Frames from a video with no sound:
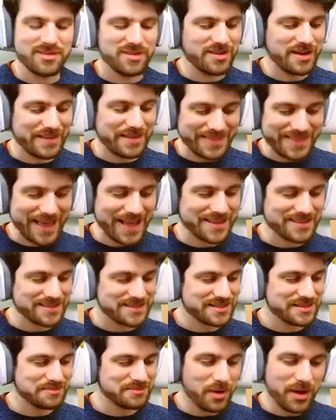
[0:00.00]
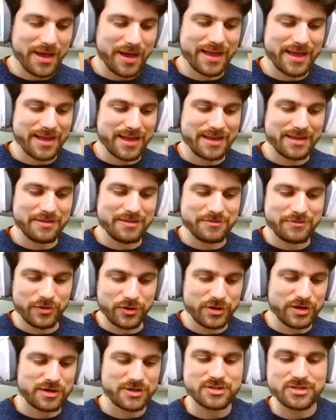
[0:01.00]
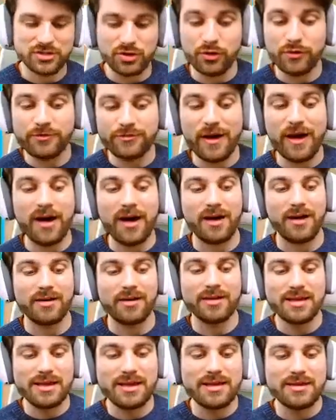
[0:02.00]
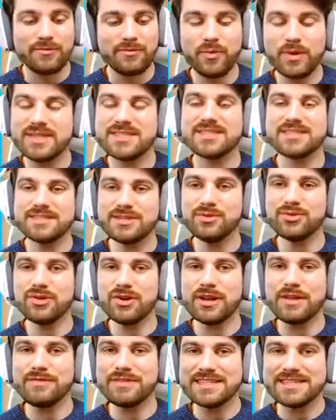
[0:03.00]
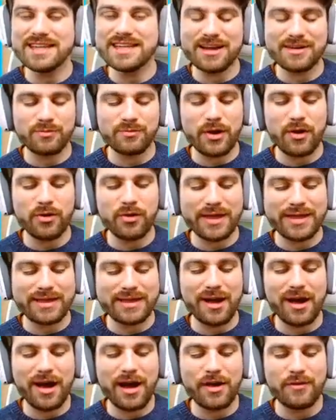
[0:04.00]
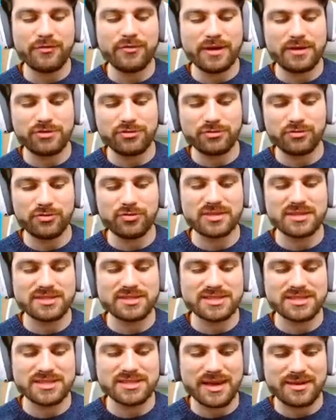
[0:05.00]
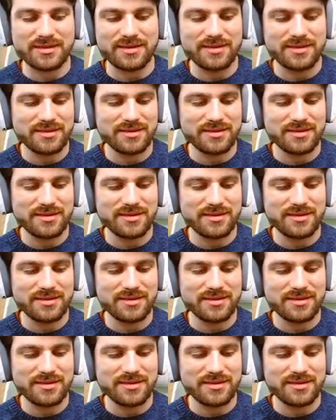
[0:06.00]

And that's my verdict so far. We're still not even done. We're like halfway through this set.